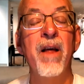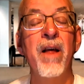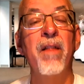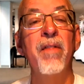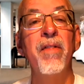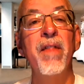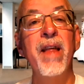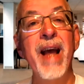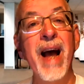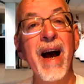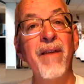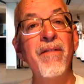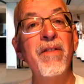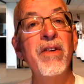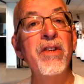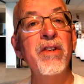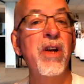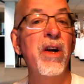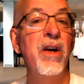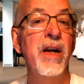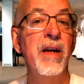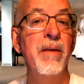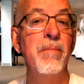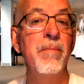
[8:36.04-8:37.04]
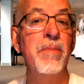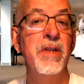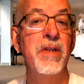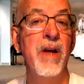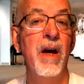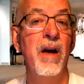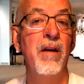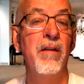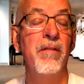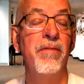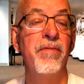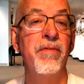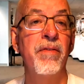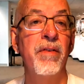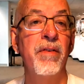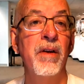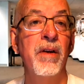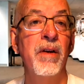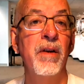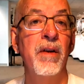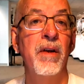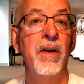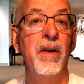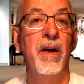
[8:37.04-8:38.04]
The adversary himself
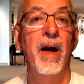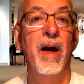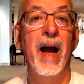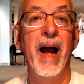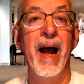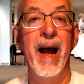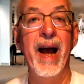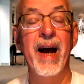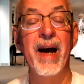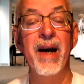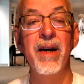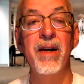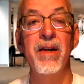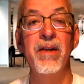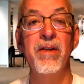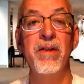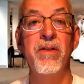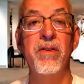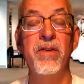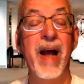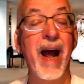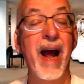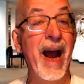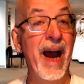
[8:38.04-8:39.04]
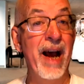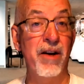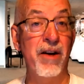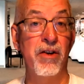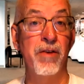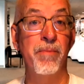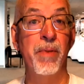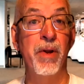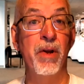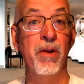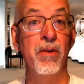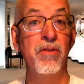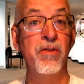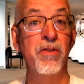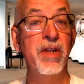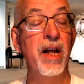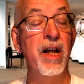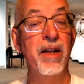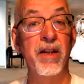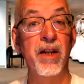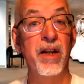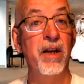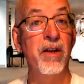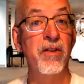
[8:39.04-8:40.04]
has attributes
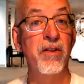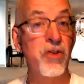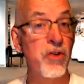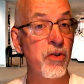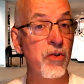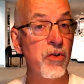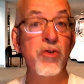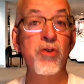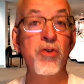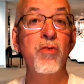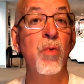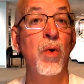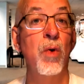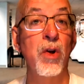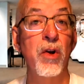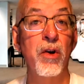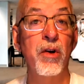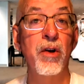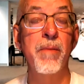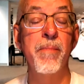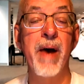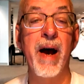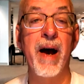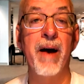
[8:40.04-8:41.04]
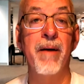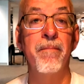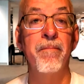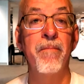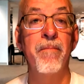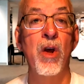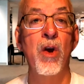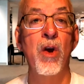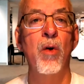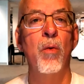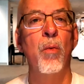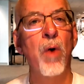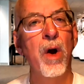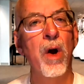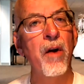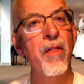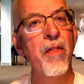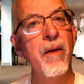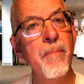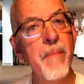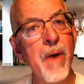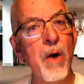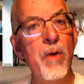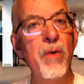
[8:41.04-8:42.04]
that the students will learn about. What are
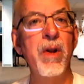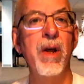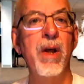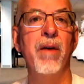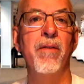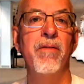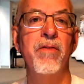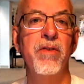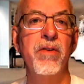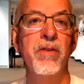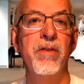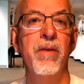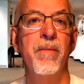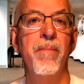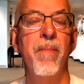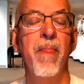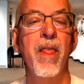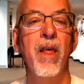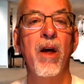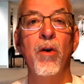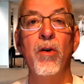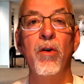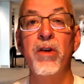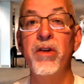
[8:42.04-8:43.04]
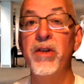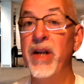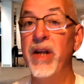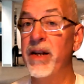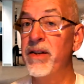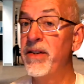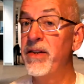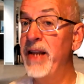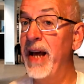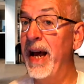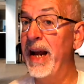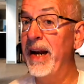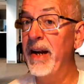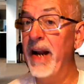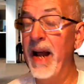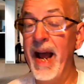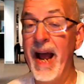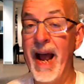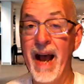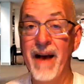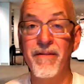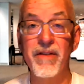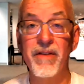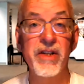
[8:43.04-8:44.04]
the motives? Does that
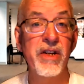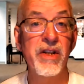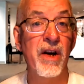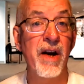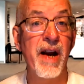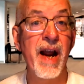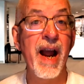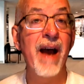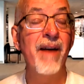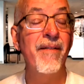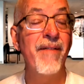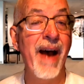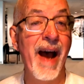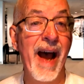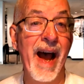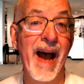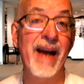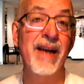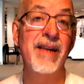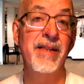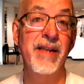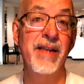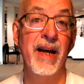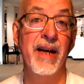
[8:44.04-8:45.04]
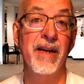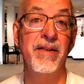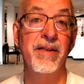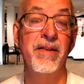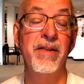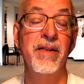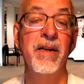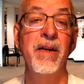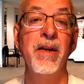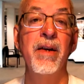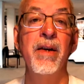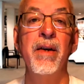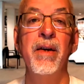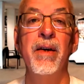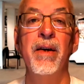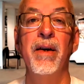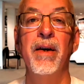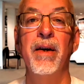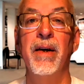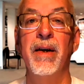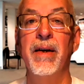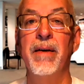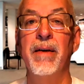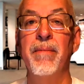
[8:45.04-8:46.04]
adversary have access?
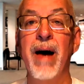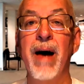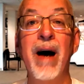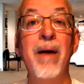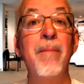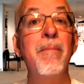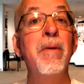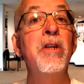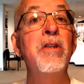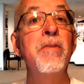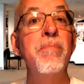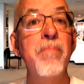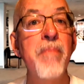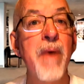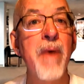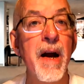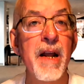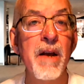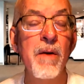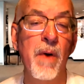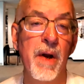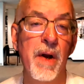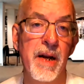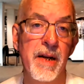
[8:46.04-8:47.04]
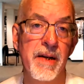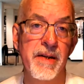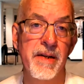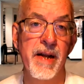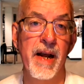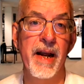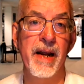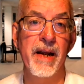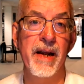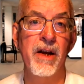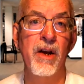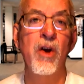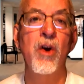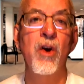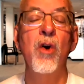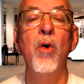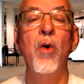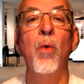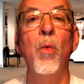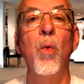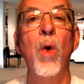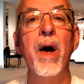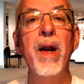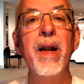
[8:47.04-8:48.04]
How much money would it take?
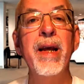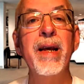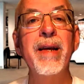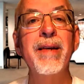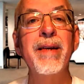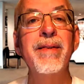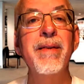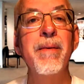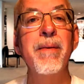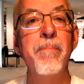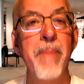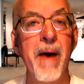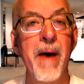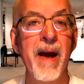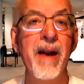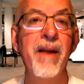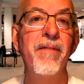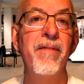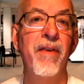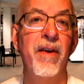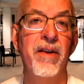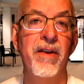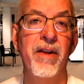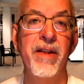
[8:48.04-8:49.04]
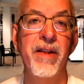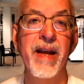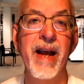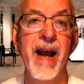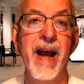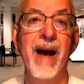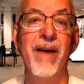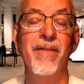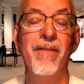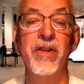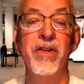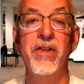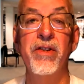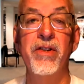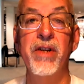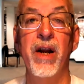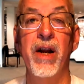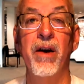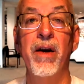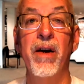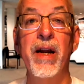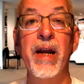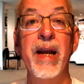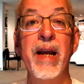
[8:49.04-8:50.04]
What is the benefit to the
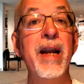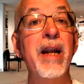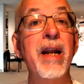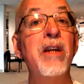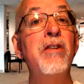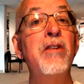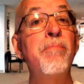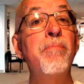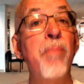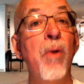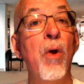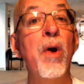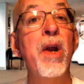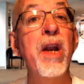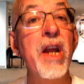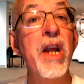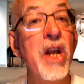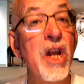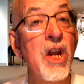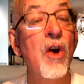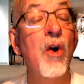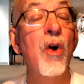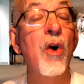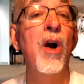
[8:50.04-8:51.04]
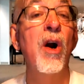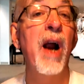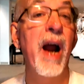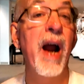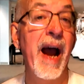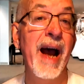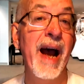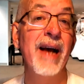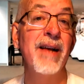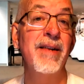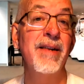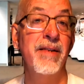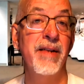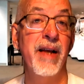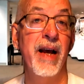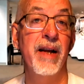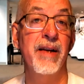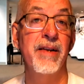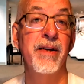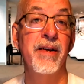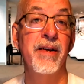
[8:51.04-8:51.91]
adversary in exploiting your asset?